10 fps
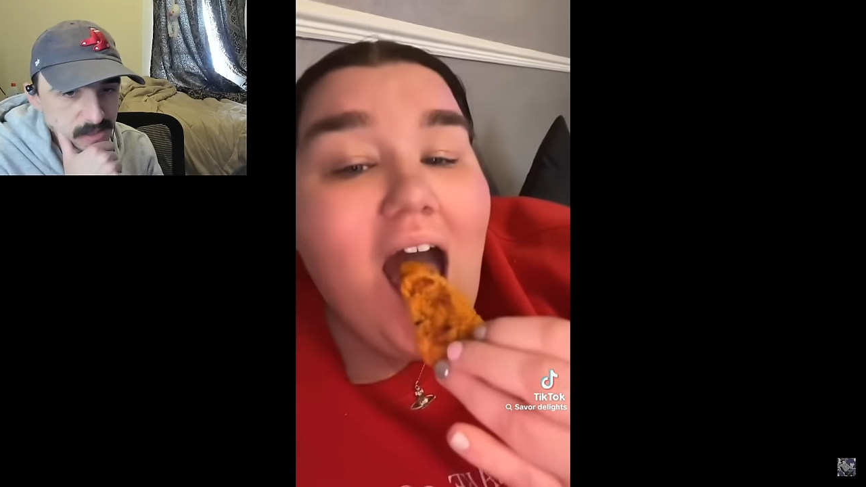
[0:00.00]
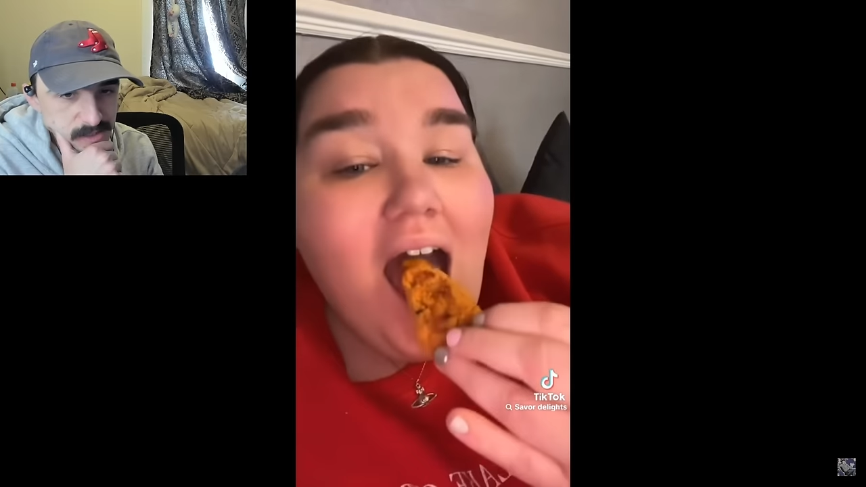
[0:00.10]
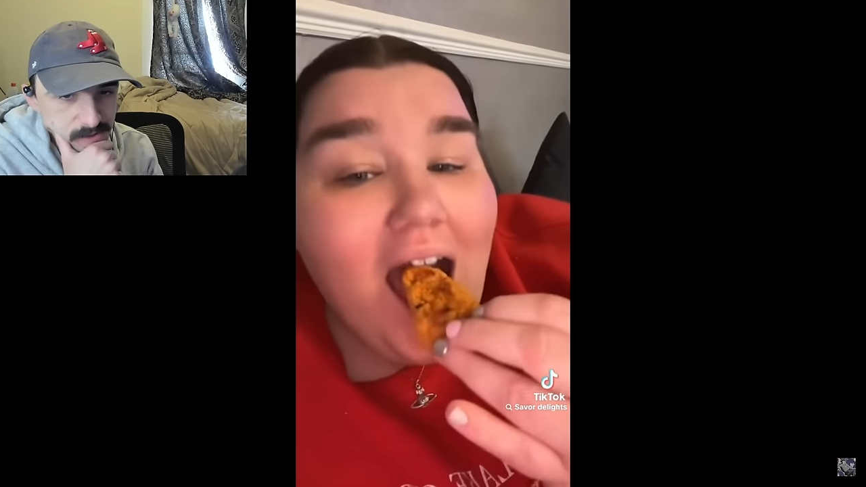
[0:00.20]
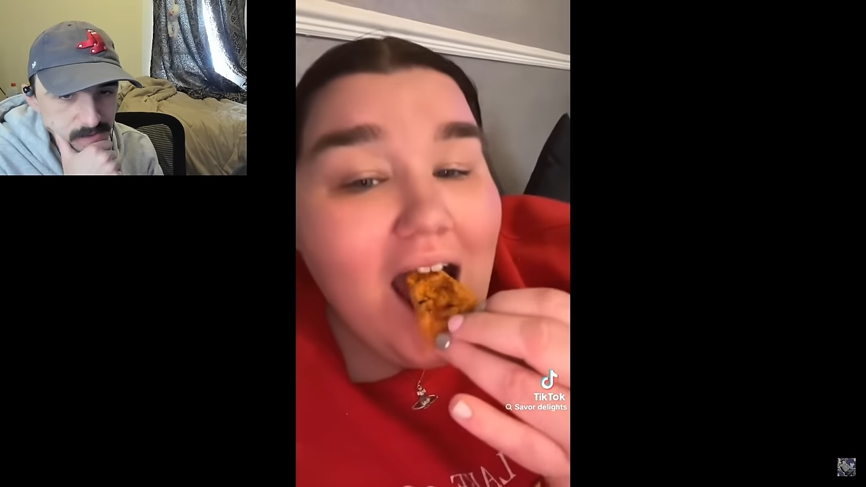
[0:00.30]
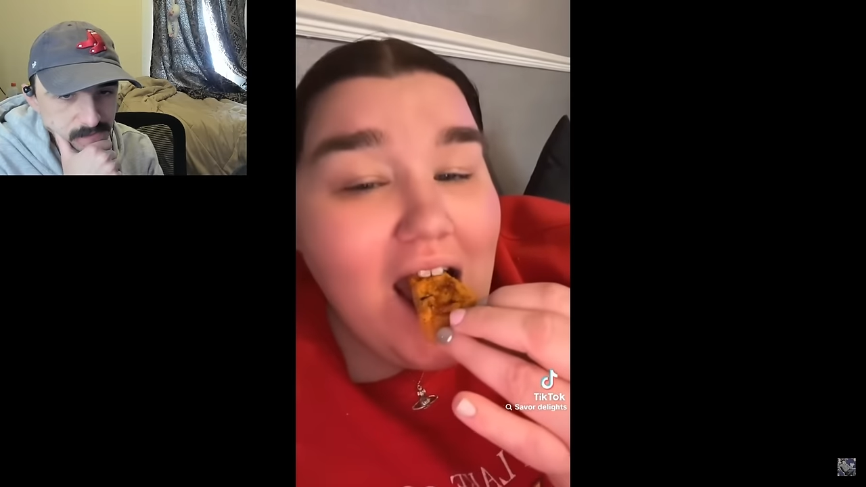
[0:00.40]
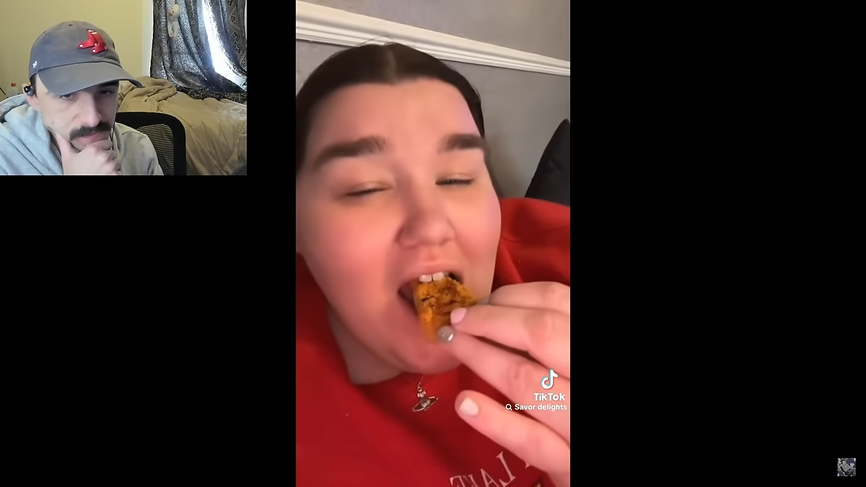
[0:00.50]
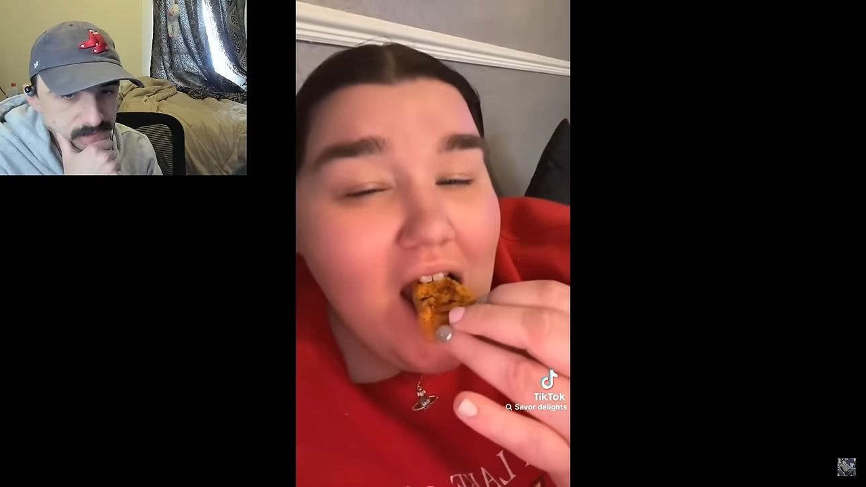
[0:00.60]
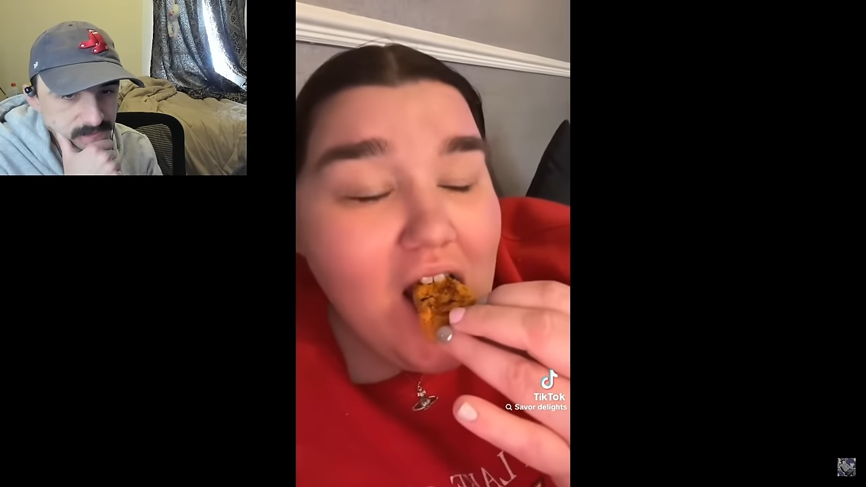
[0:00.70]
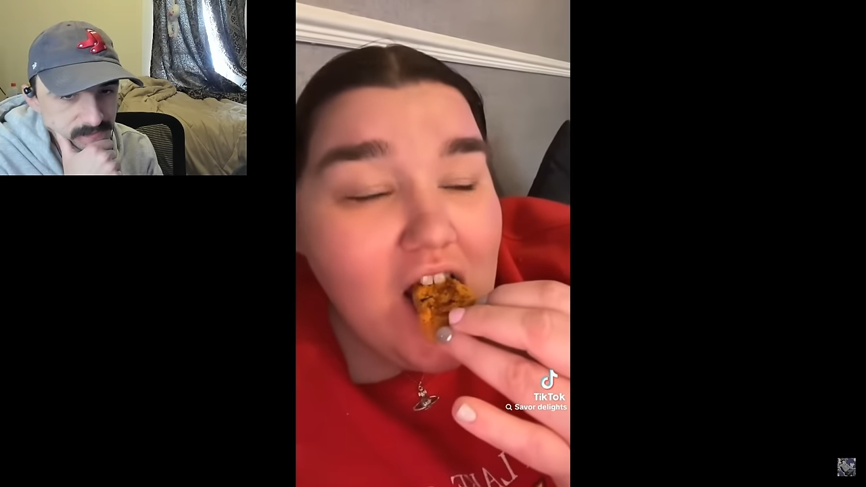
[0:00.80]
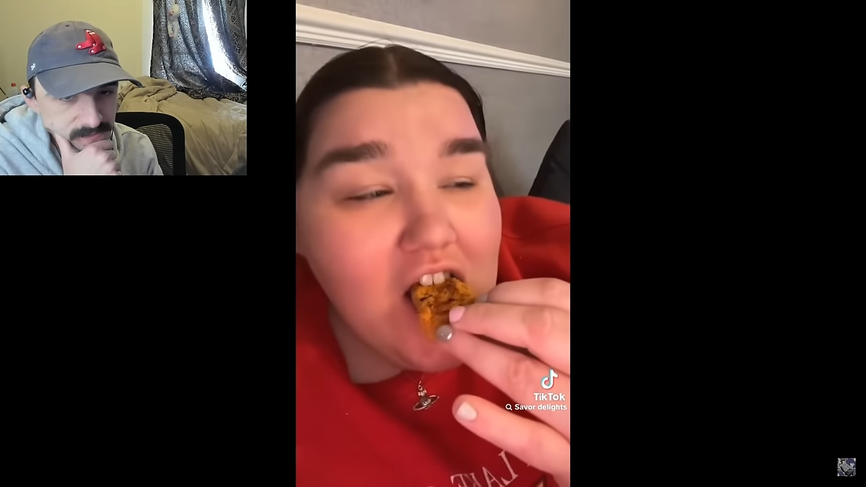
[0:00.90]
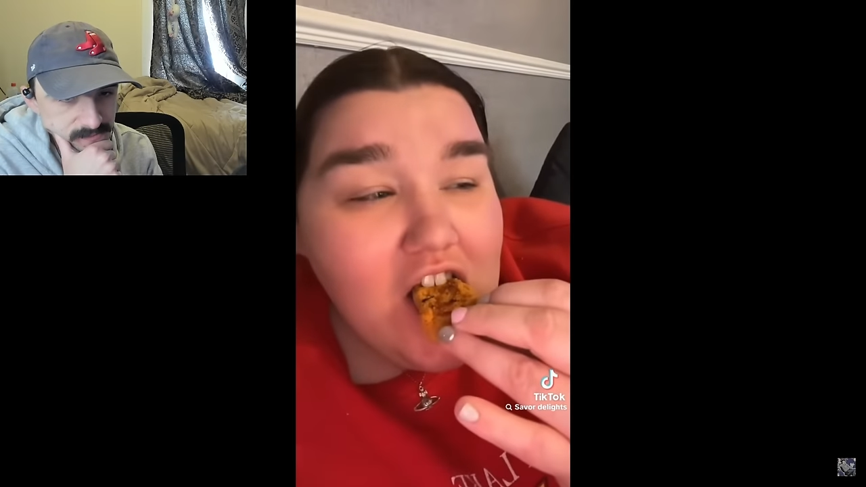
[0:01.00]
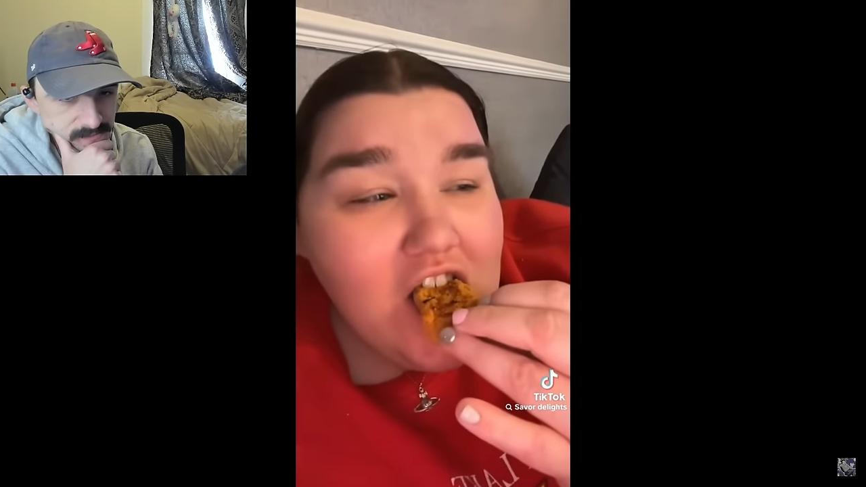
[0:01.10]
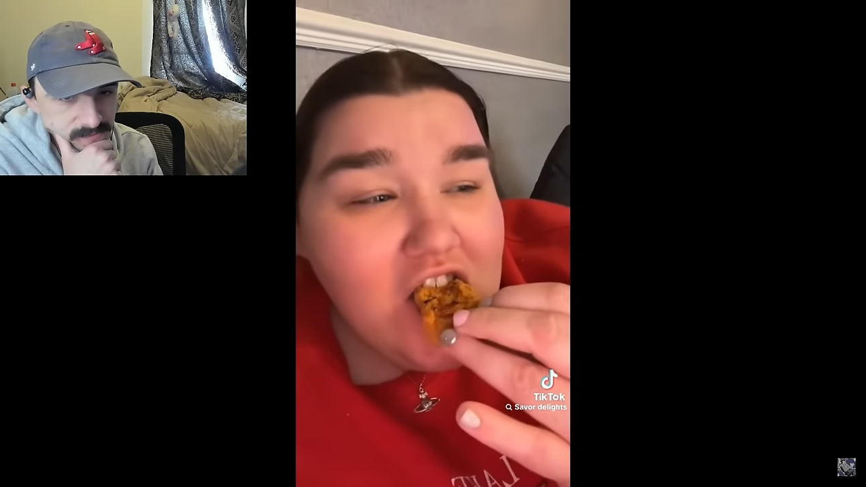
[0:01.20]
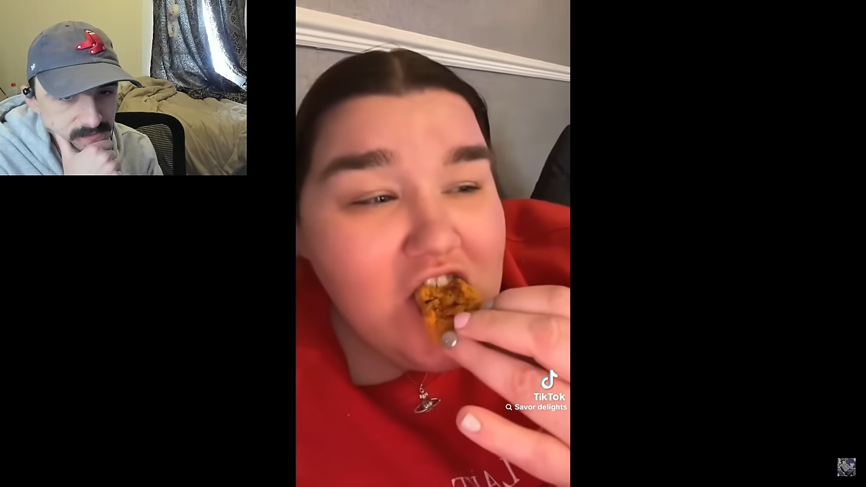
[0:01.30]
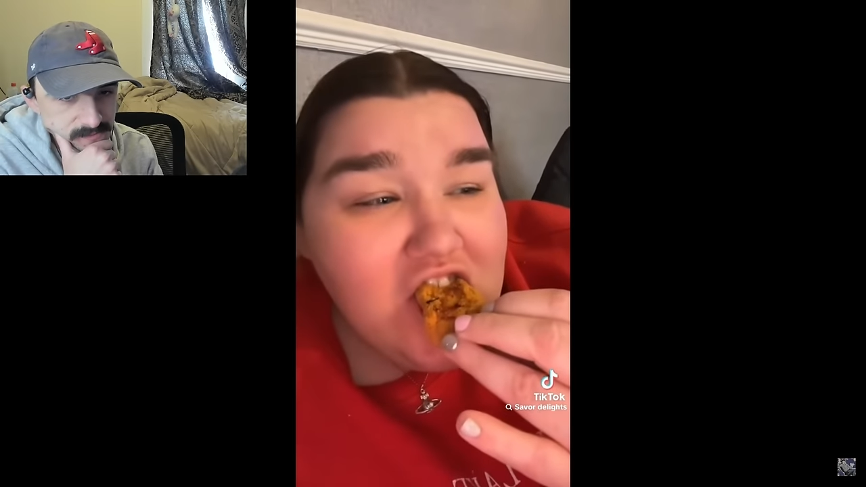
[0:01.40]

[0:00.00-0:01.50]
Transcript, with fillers: Iceland, and some of